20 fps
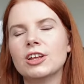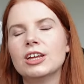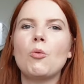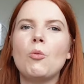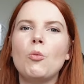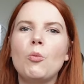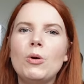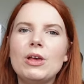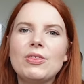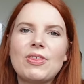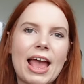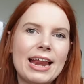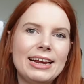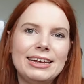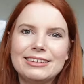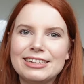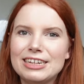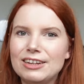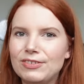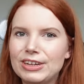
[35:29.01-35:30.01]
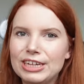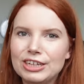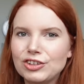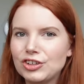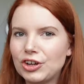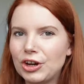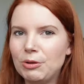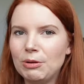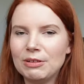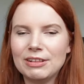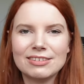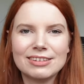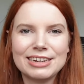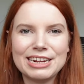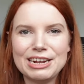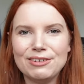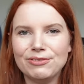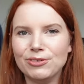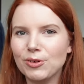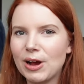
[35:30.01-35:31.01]
With any TV show, when there's an
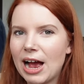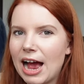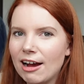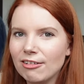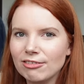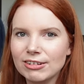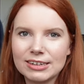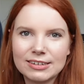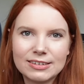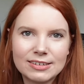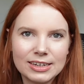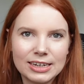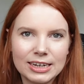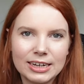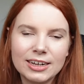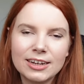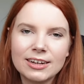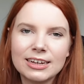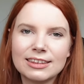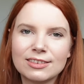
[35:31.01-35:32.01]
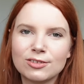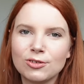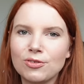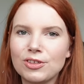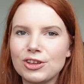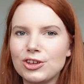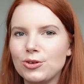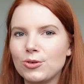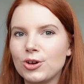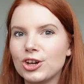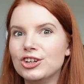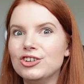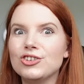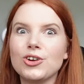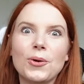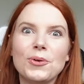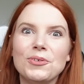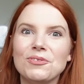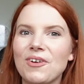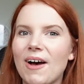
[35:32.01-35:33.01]
evil character, it's not that you
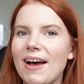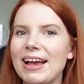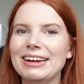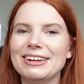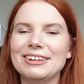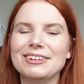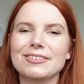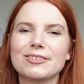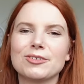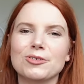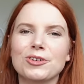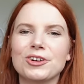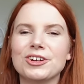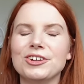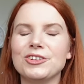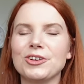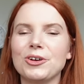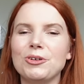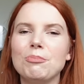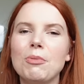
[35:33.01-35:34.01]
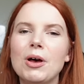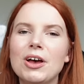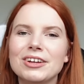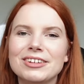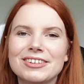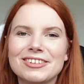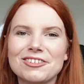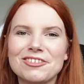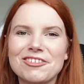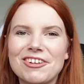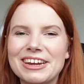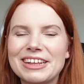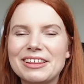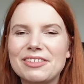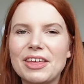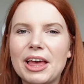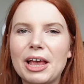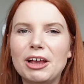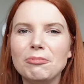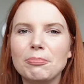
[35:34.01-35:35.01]
condone violence or condone murder or
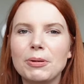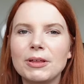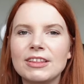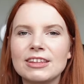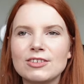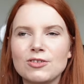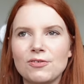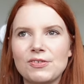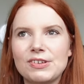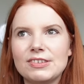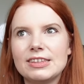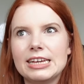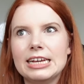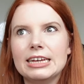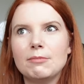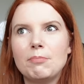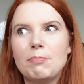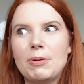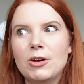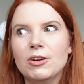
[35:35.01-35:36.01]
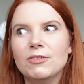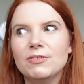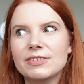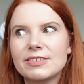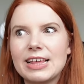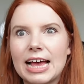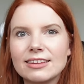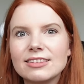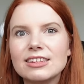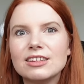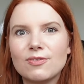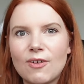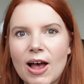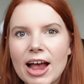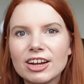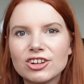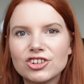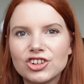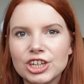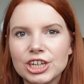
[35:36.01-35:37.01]
anything, but there's obviously a bit of
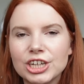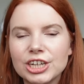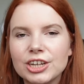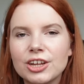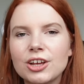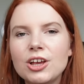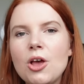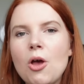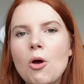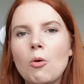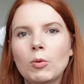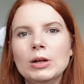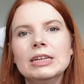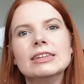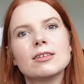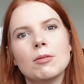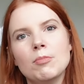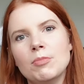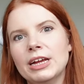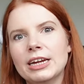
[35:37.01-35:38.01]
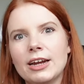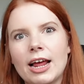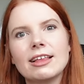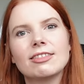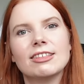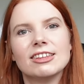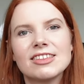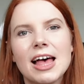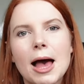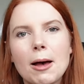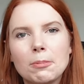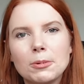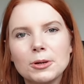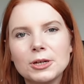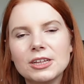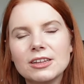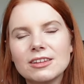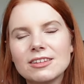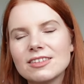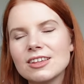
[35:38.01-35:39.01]
satisfaction when something like this
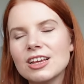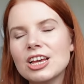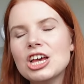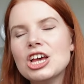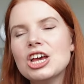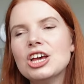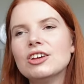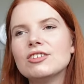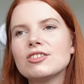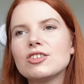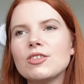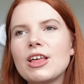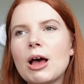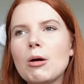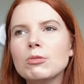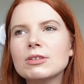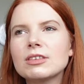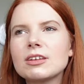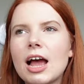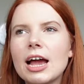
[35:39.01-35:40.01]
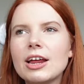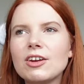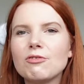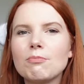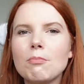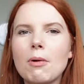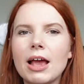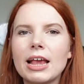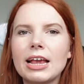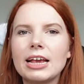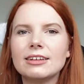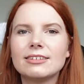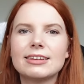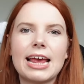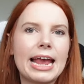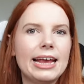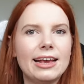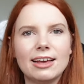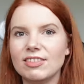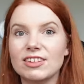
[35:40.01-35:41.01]
happens. So that was kind of my
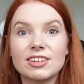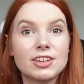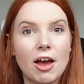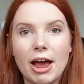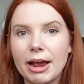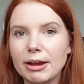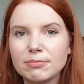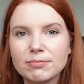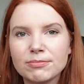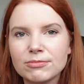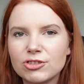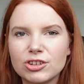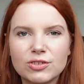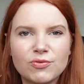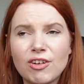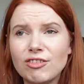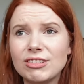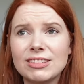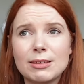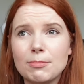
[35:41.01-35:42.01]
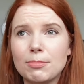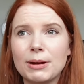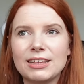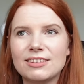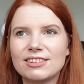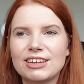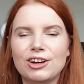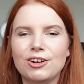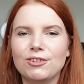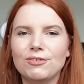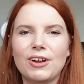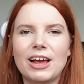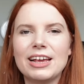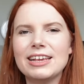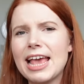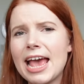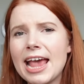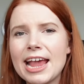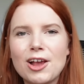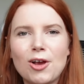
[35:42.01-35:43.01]
take at the time, just very simplistic of like,
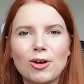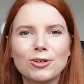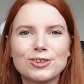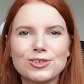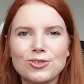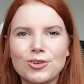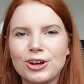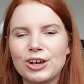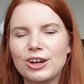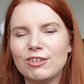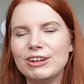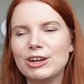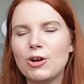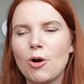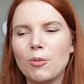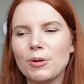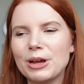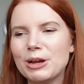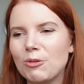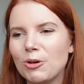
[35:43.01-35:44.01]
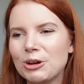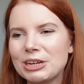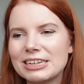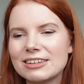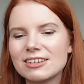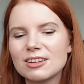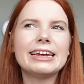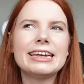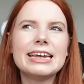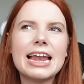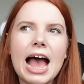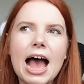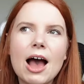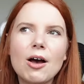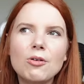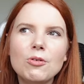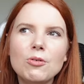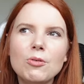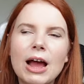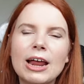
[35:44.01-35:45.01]
yeah, you go Sawyer, he got what he wanted.
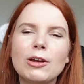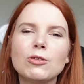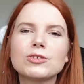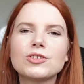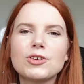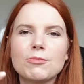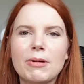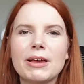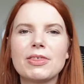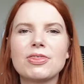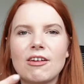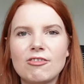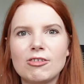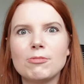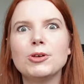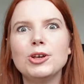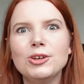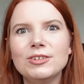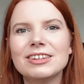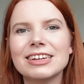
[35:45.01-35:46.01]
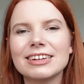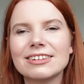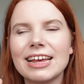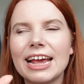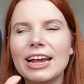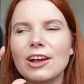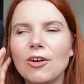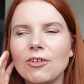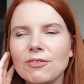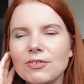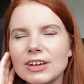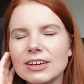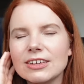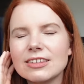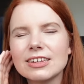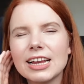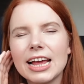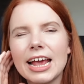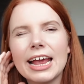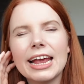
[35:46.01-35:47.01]
Now, and also my therapeutic take
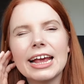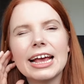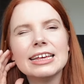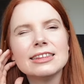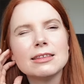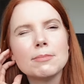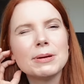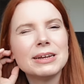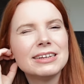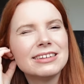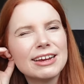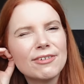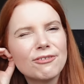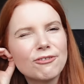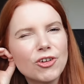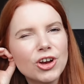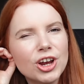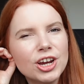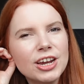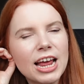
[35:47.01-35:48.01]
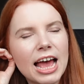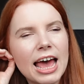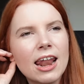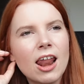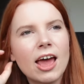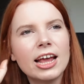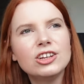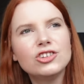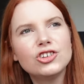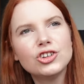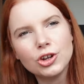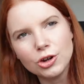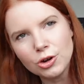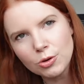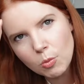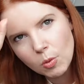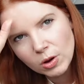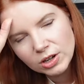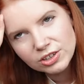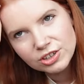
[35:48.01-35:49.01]
obviously is a bit different. And I do
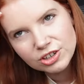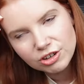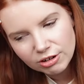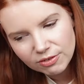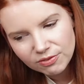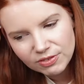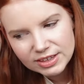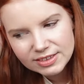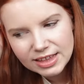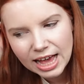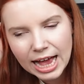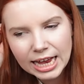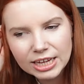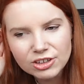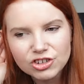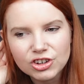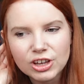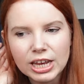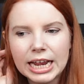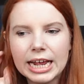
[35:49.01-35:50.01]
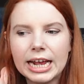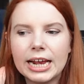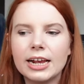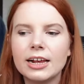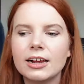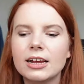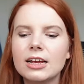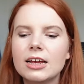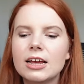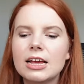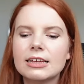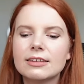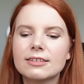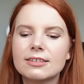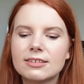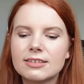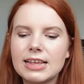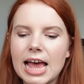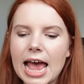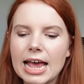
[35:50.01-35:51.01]
wonder if this actually
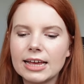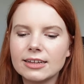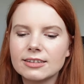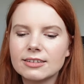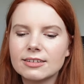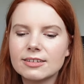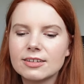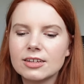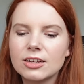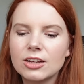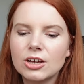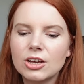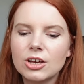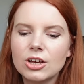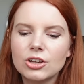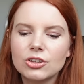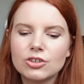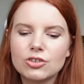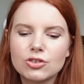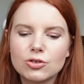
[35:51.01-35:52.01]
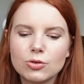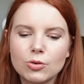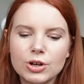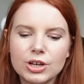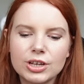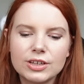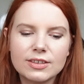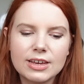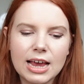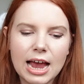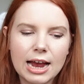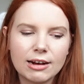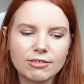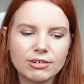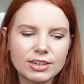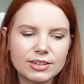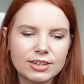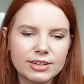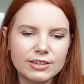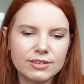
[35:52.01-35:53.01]
set Sawyer's
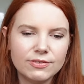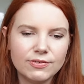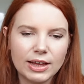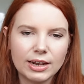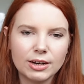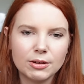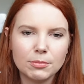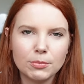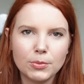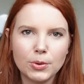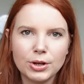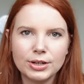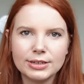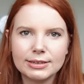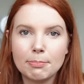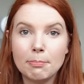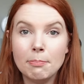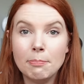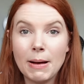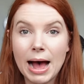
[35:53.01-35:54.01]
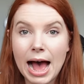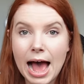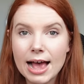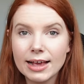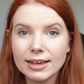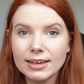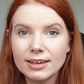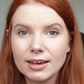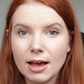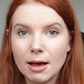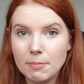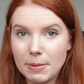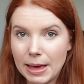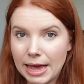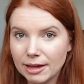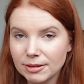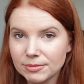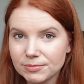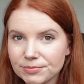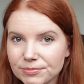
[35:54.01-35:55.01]
character development back a
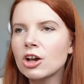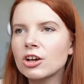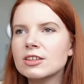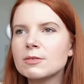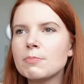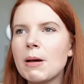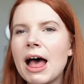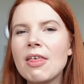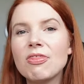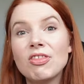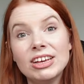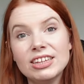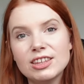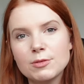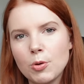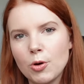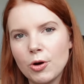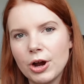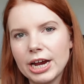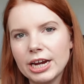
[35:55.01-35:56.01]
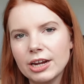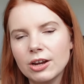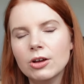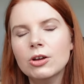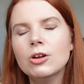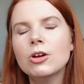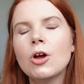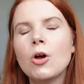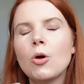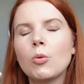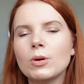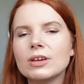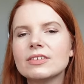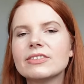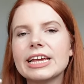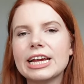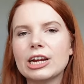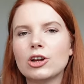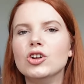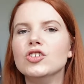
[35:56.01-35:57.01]
bit, because at this point we're
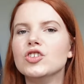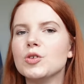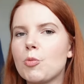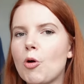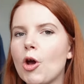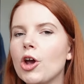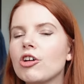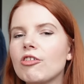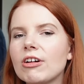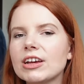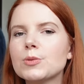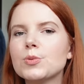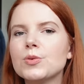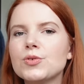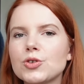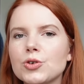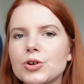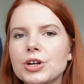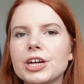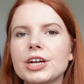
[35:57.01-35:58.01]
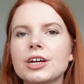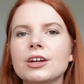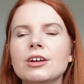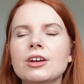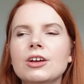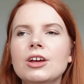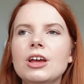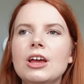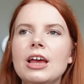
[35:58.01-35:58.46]
seeing loads of progress with Sawyer.